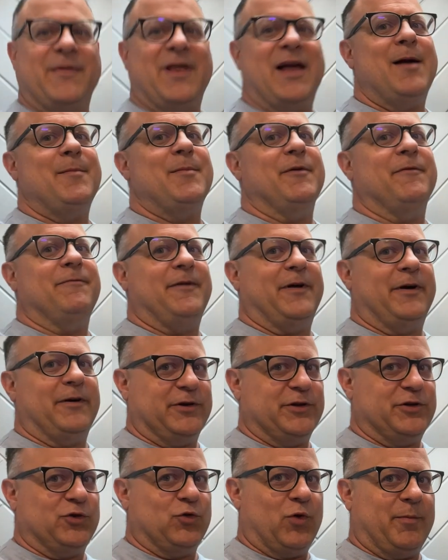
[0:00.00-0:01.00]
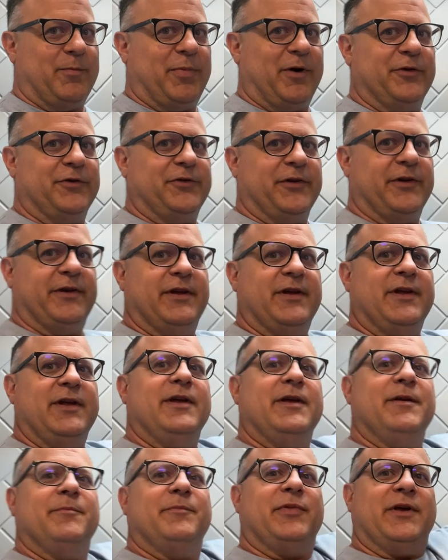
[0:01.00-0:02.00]
I'm a fairly short person,
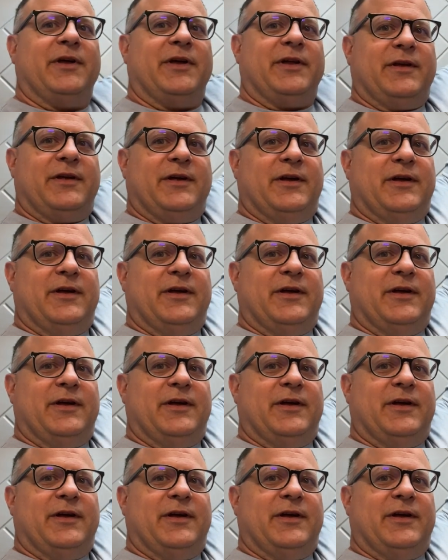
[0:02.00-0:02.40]
but,